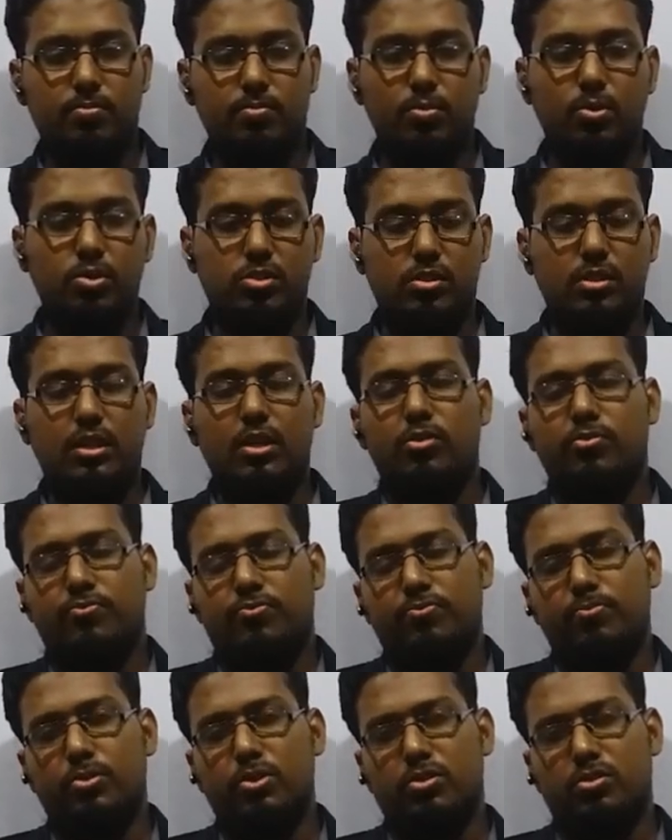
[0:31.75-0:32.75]
most
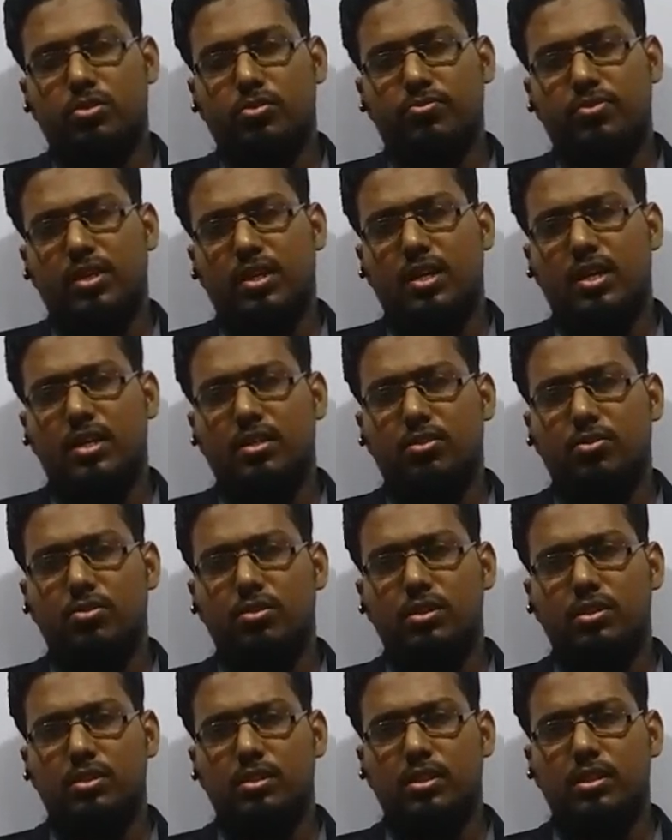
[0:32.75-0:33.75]
of the hard
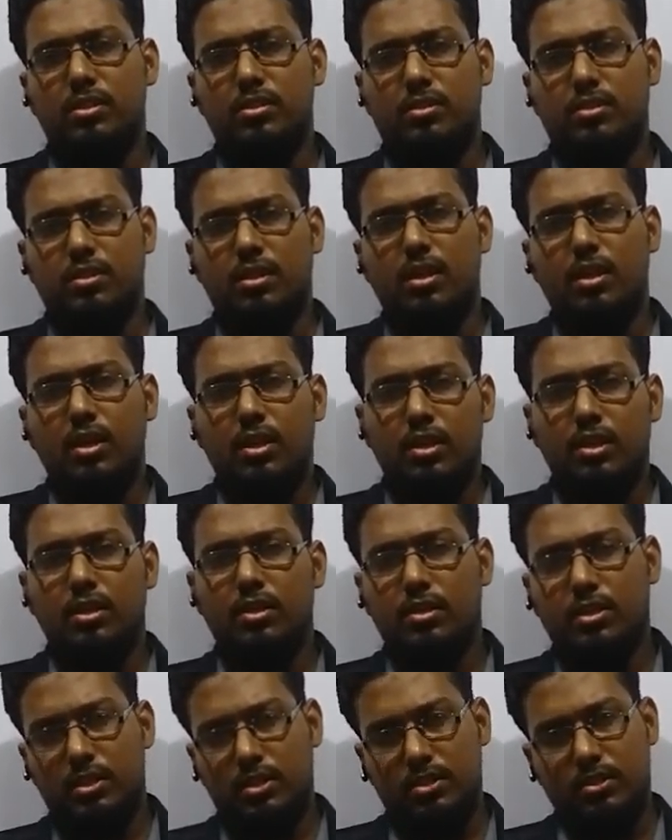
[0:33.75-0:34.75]
questions
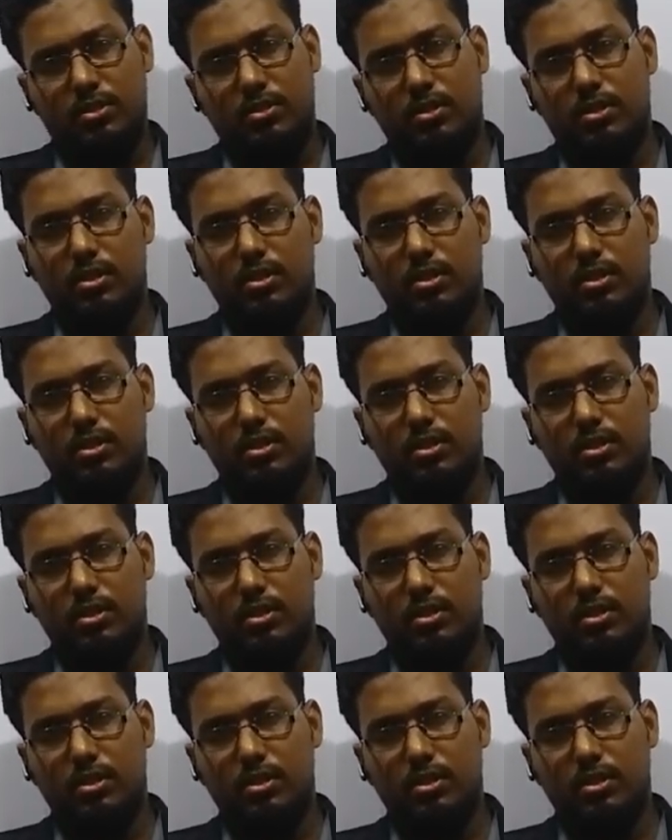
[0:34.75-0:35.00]
in the